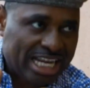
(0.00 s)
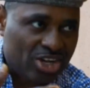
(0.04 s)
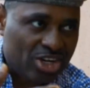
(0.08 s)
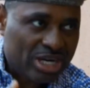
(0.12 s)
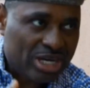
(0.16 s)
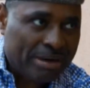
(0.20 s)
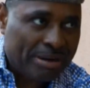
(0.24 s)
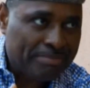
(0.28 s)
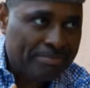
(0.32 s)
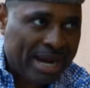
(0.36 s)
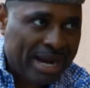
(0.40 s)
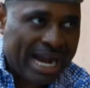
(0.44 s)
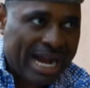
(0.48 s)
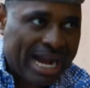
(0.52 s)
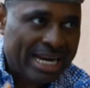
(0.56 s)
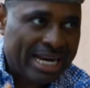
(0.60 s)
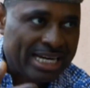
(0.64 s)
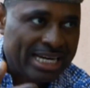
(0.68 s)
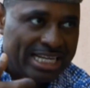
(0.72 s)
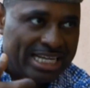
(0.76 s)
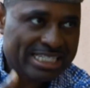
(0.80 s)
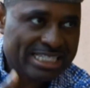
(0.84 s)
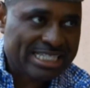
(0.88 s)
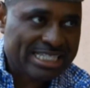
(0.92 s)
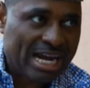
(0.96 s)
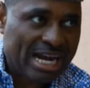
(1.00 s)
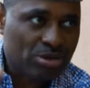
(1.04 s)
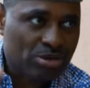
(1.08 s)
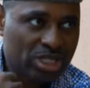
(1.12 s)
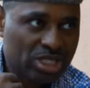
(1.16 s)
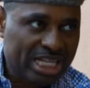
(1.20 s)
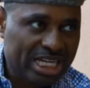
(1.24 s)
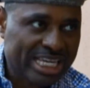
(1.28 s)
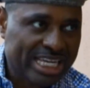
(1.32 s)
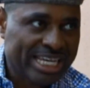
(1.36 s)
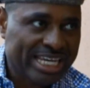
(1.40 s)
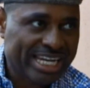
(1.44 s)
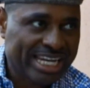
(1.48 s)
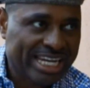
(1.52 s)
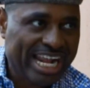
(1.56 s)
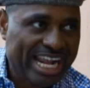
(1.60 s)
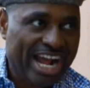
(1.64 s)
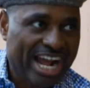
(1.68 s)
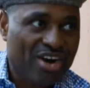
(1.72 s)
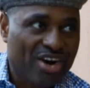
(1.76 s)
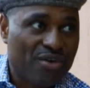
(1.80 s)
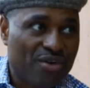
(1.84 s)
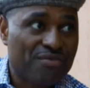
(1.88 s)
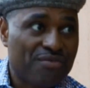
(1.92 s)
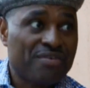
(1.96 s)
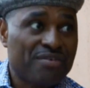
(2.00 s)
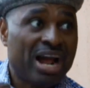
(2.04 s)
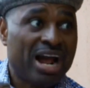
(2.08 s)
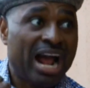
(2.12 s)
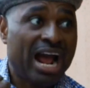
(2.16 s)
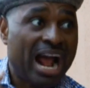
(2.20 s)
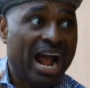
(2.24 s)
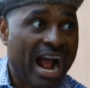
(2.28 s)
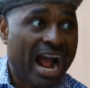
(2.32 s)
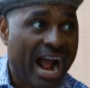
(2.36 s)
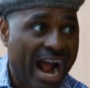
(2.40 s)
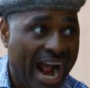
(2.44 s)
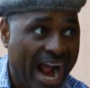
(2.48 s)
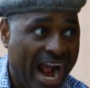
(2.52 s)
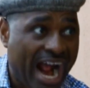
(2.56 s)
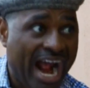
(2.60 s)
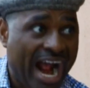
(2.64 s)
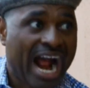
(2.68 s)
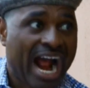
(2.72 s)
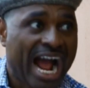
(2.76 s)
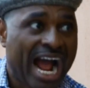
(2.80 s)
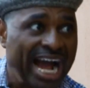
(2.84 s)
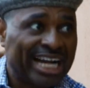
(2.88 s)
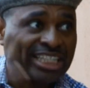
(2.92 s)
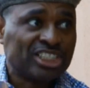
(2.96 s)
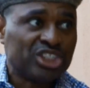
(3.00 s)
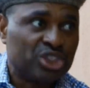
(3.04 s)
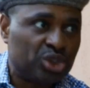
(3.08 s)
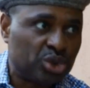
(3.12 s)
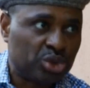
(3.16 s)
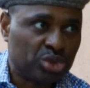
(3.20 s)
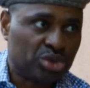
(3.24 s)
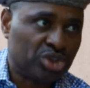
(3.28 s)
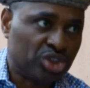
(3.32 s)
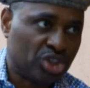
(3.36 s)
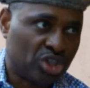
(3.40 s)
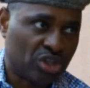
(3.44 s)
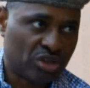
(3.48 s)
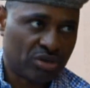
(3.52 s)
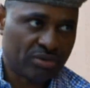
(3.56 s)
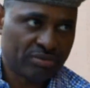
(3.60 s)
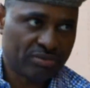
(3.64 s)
another man is now taking care of her and Junior.